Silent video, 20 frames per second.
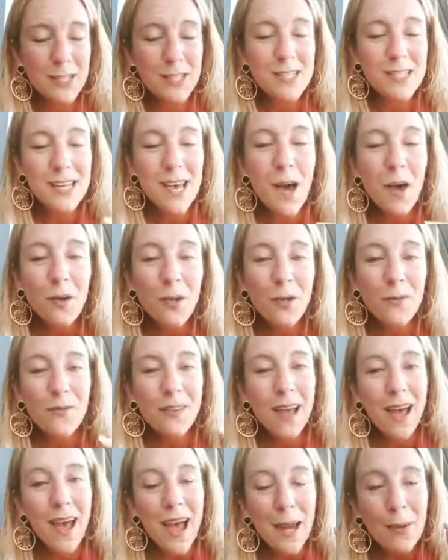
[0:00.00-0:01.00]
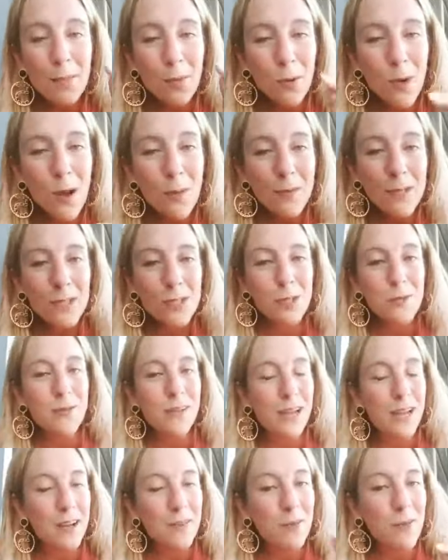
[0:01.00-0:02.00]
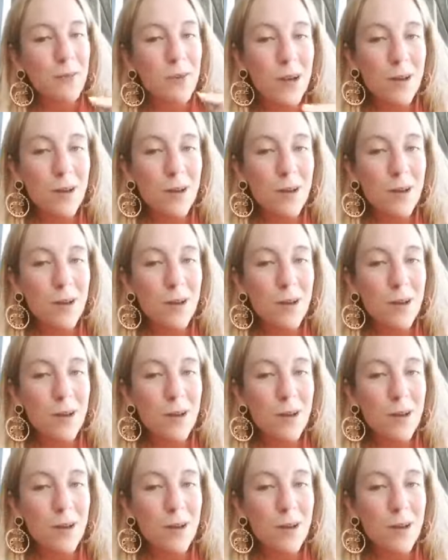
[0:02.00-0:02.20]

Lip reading: to tell you that I promise you that if you